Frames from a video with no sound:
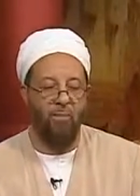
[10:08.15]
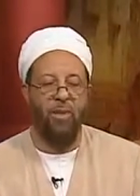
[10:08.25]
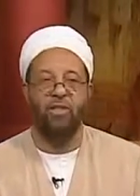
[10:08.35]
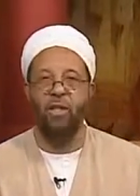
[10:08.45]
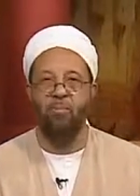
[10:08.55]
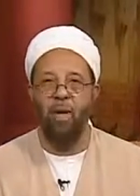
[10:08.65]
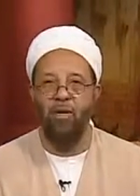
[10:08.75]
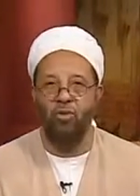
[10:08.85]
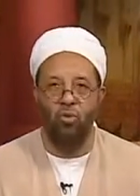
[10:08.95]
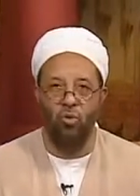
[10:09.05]
But
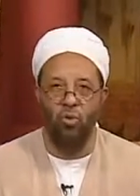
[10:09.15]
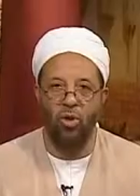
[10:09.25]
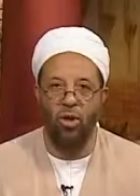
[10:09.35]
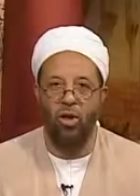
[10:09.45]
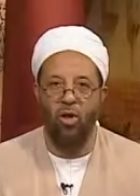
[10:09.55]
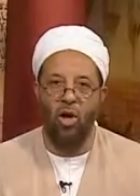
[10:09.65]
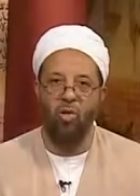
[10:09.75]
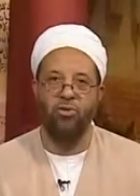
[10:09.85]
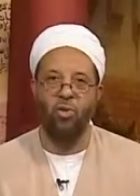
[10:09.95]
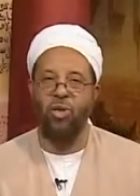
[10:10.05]
Timbuktu
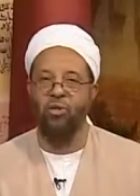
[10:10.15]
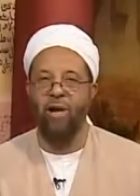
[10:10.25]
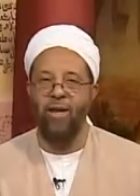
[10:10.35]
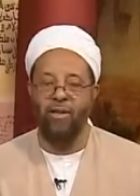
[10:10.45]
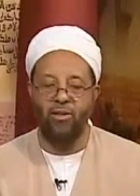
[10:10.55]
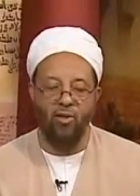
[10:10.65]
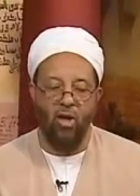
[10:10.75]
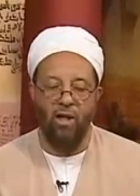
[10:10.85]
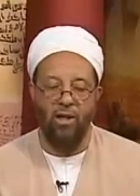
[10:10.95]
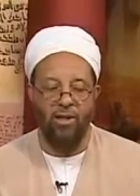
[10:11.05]
also attracted
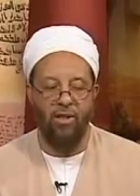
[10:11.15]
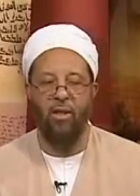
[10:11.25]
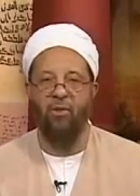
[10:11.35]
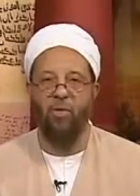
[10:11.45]
scholars